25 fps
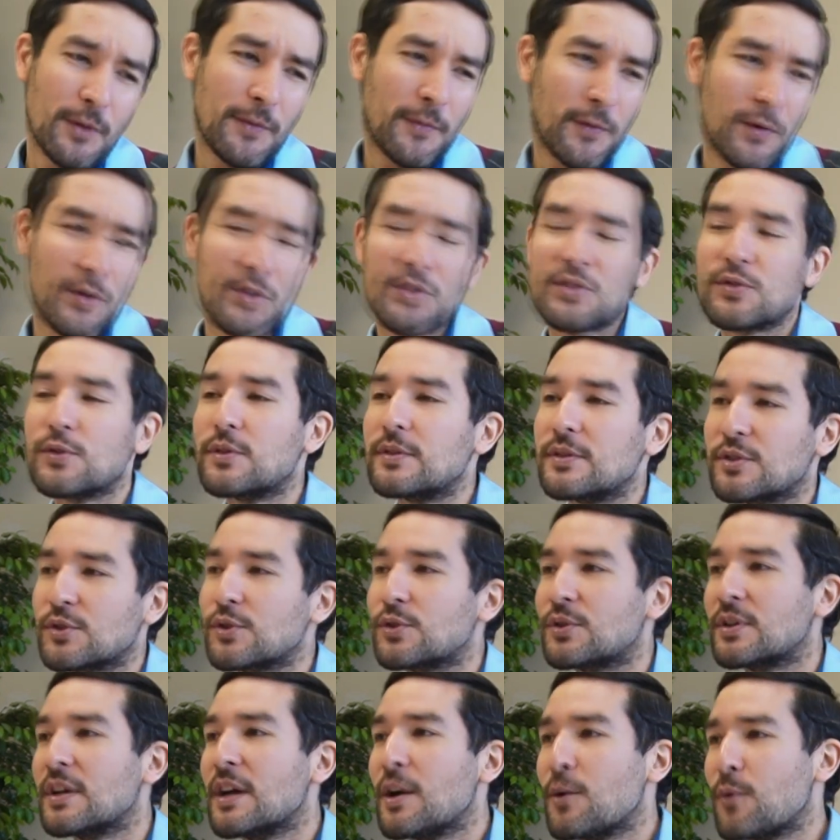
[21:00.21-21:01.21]
of course, you,
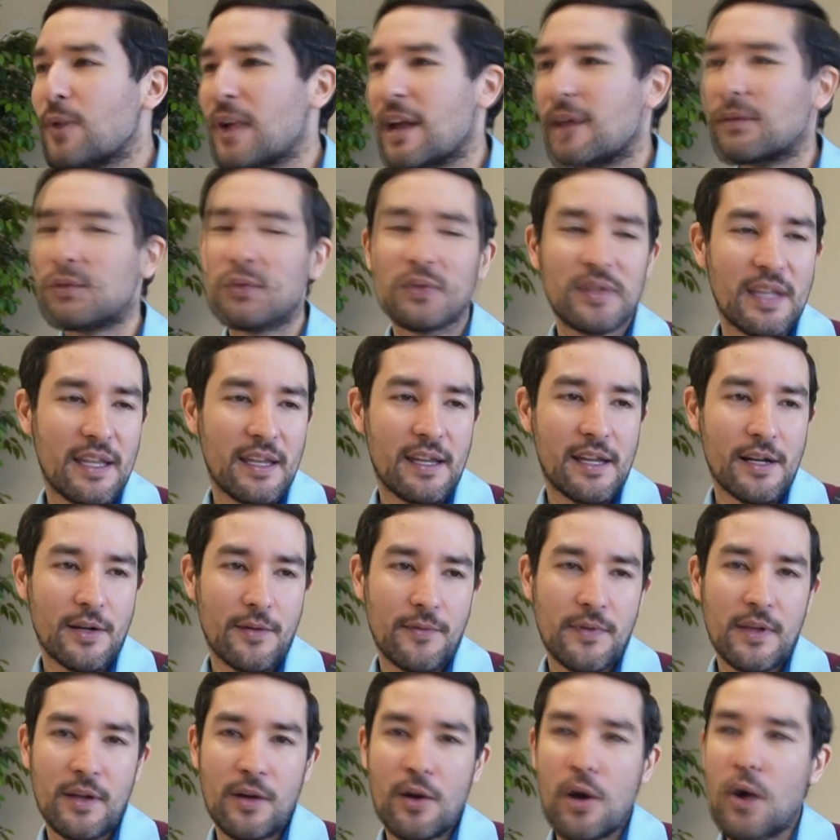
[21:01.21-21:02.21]
sure, we have to take care
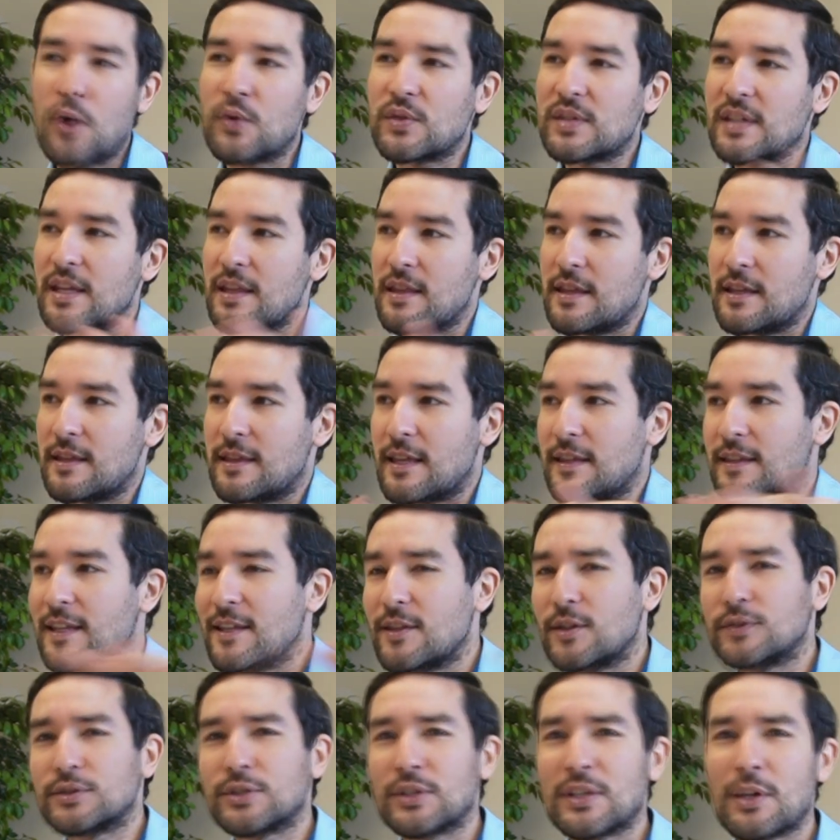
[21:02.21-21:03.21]
of the goats and that
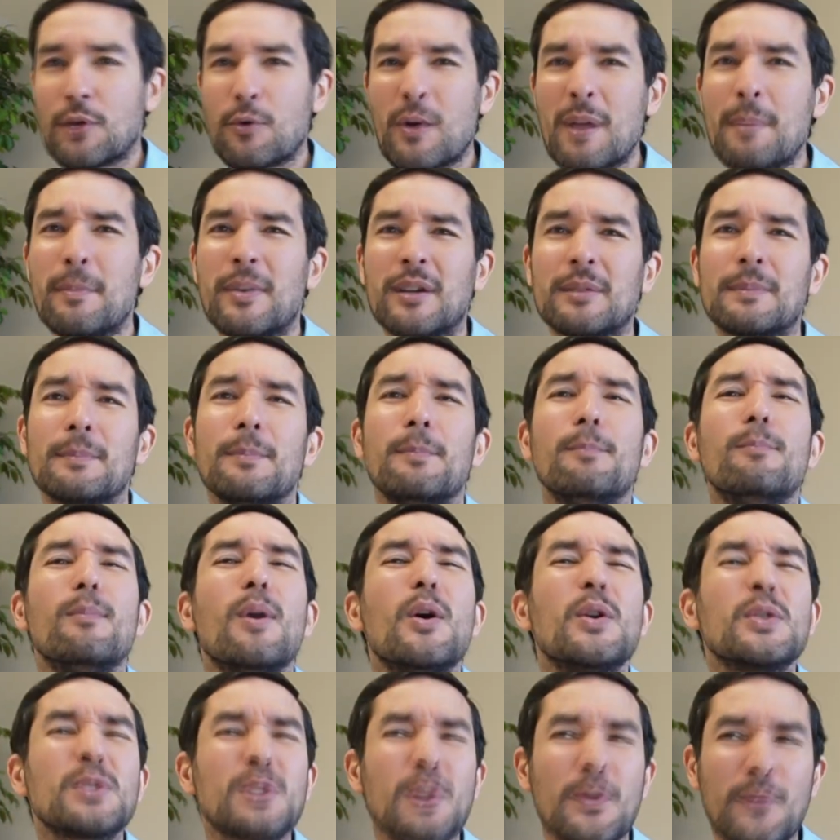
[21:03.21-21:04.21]
they don't run away, but
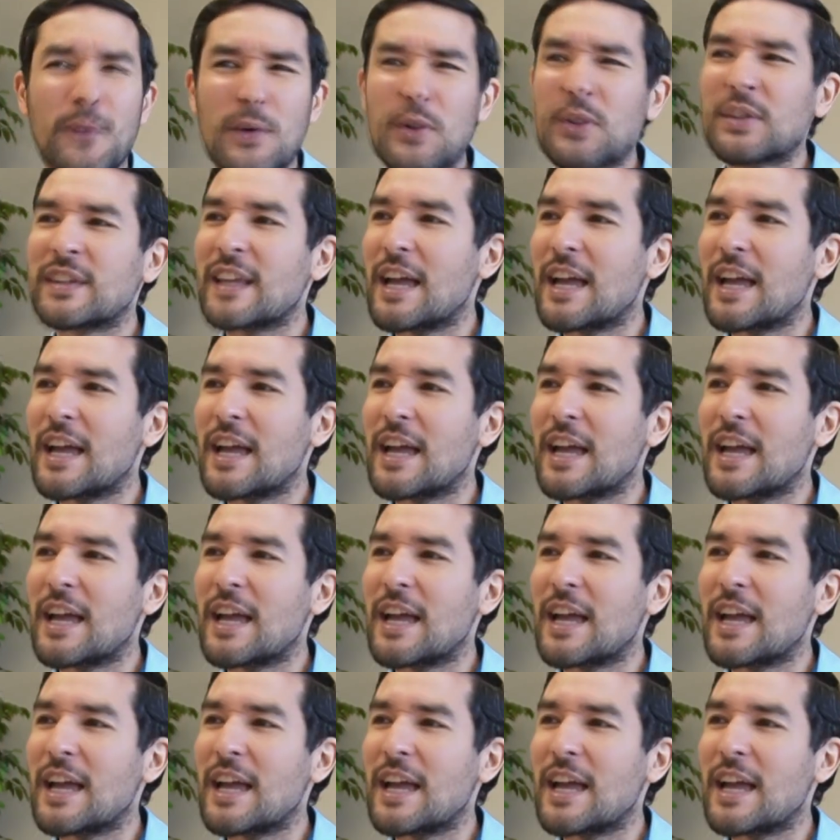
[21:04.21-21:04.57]
most of our